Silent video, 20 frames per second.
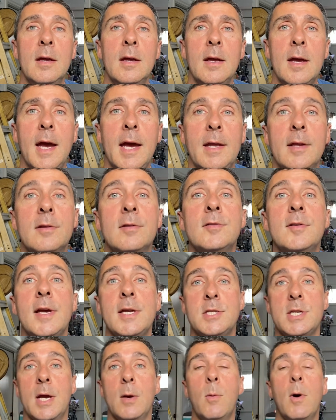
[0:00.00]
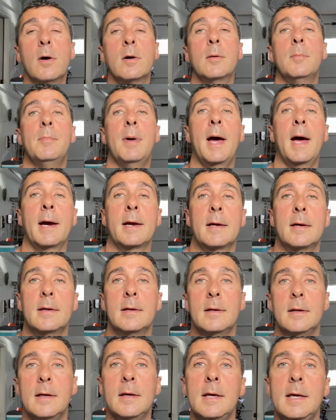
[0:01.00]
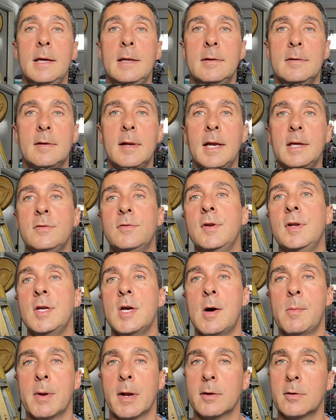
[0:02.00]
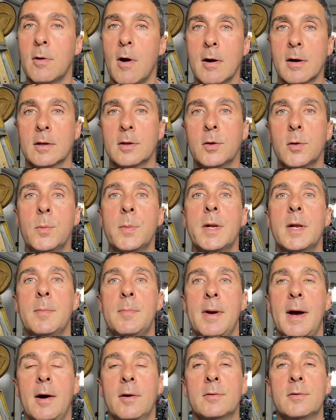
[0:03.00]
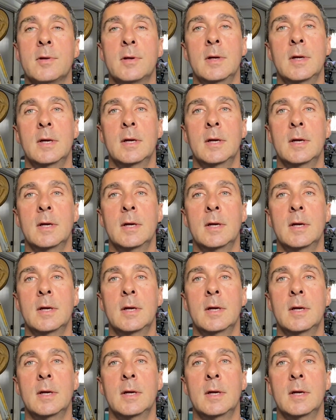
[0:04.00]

Hey, this is AJ. Welcome back. In today's video, I'm going to talk a little bit about